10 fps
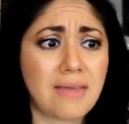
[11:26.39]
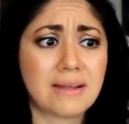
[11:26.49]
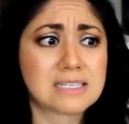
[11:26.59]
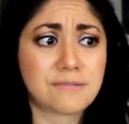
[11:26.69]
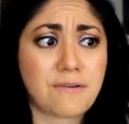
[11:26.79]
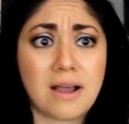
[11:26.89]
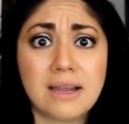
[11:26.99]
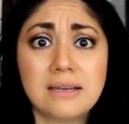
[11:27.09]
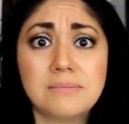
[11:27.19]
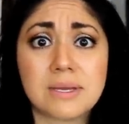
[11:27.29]
and that's
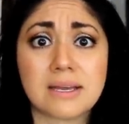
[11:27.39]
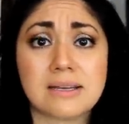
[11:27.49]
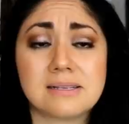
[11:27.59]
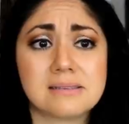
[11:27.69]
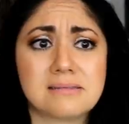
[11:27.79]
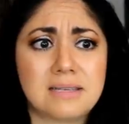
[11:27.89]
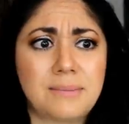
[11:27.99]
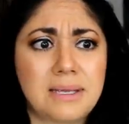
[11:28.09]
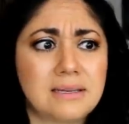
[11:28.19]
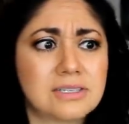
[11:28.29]
fine because
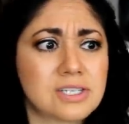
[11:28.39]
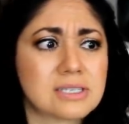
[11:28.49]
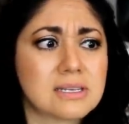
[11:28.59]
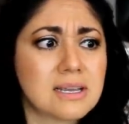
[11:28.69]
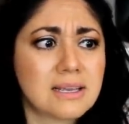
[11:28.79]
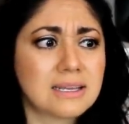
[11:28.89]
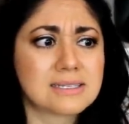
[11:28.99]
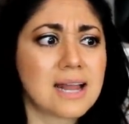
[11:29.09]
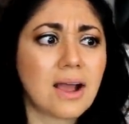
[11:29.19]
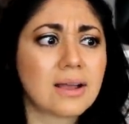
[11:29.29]
I mean it just
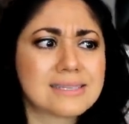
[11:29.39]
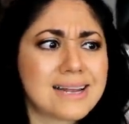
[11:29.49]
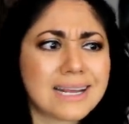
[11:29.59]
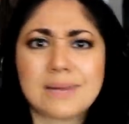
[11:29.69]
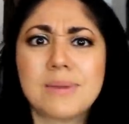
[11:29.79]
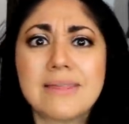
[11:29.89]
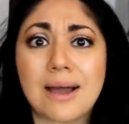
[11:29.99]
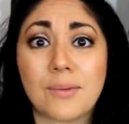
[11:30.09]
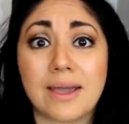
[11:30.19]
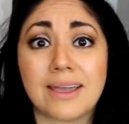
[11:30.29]
it's not it's not going to be
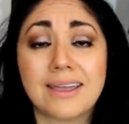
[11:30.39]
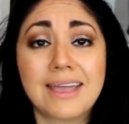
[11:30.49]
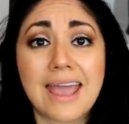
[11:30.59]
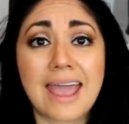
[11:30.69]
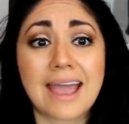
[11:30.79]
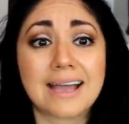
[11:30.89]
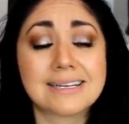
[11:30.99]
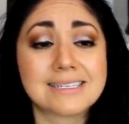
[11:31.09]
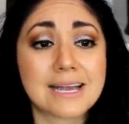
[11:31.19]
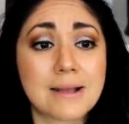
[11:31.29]
that way.
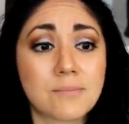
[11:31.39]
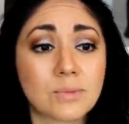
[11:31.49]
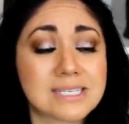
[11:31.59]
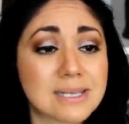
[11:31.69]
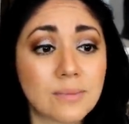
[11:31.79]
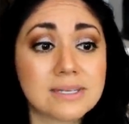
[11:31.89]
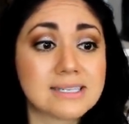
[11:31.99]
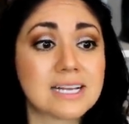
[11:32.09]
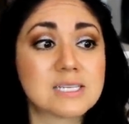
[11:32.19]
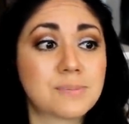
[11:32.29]
And um, when someone
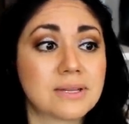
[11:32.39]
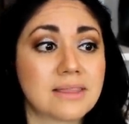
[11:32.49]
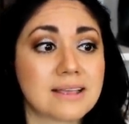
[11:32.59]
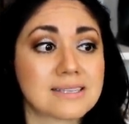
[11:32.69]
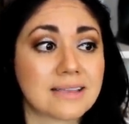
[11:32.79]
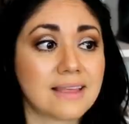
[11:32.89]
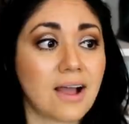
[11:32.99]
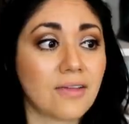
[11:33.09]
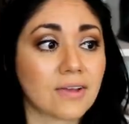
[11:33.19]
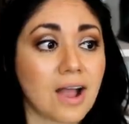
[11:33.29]
does put things like
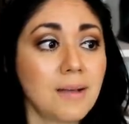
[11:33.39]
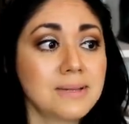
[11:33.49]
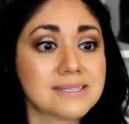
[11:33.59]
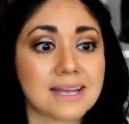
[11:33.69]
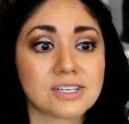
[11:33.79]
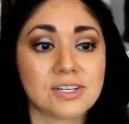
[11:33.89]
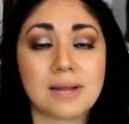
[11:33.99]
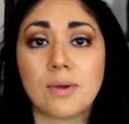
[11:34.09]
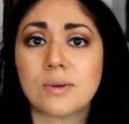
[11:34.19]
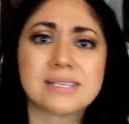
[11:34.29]
that on the comment section,
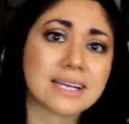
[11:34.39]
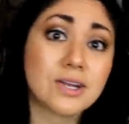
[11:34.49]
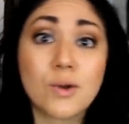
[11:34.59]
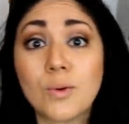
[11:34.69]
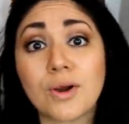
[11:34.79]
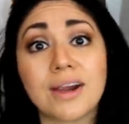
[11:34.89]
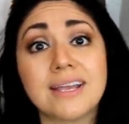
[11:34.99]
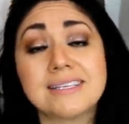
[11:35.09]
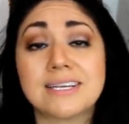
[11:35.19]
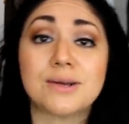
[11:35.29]
I'm always like no
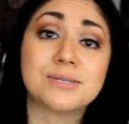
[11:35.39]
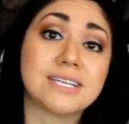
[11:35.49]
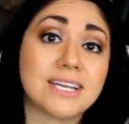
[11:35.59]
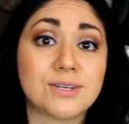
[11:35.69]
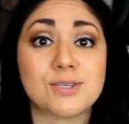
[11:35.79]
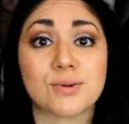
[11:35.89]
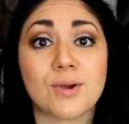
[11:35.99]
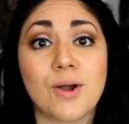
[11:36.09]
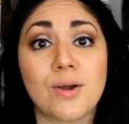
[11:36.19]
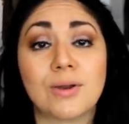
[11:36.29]
worries, you know, to each
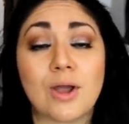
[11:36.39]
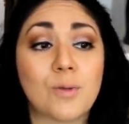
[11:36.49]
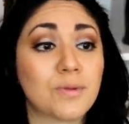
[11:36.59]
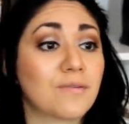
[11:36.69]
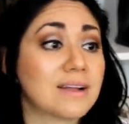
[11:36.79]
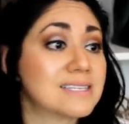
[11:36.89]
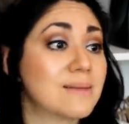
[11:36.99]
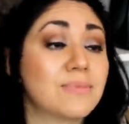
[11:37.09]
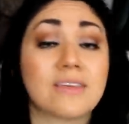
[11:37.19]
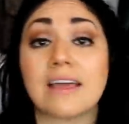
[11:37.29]
their own. I hope you find
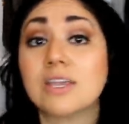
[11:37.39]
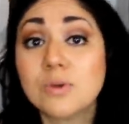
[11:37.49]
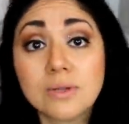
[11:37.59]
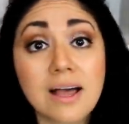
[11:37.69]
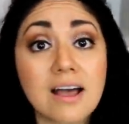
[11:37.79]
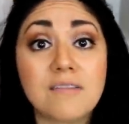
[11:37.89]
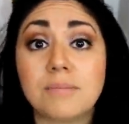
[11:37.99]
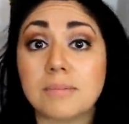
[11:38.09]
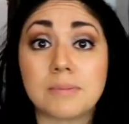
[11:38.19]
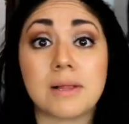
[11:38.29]
something that you
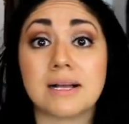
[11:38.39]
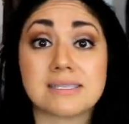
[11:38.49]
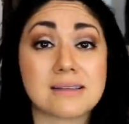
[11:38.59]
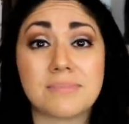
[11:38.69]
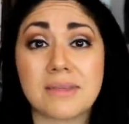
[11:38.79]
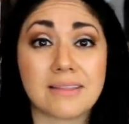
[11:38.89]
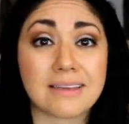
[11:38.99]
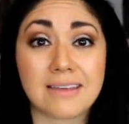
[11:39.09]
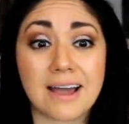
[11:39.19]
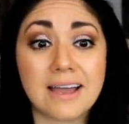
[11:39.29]
love, blah blah blah, something
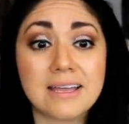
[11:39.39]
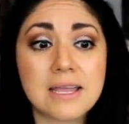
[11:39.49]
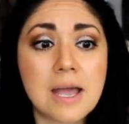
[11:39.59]
like that.